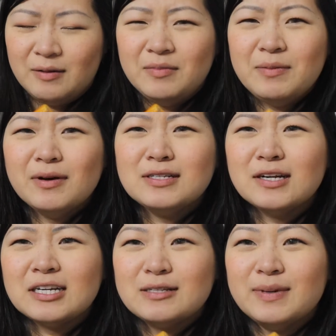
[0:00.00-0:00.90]
Meatballs
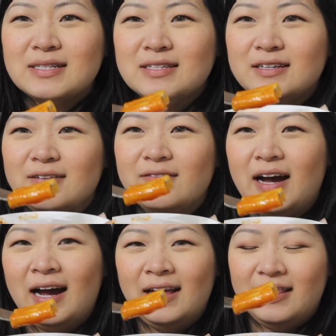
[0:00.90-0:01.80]
are expensive,
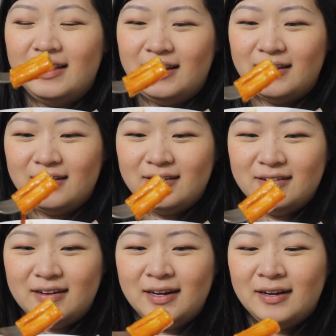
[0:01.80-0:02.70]
I think.
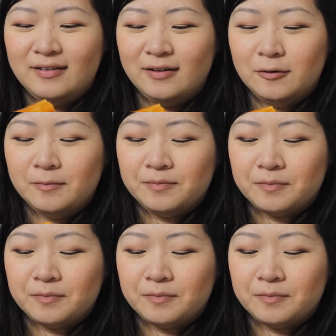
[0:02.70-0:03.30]
I don't know.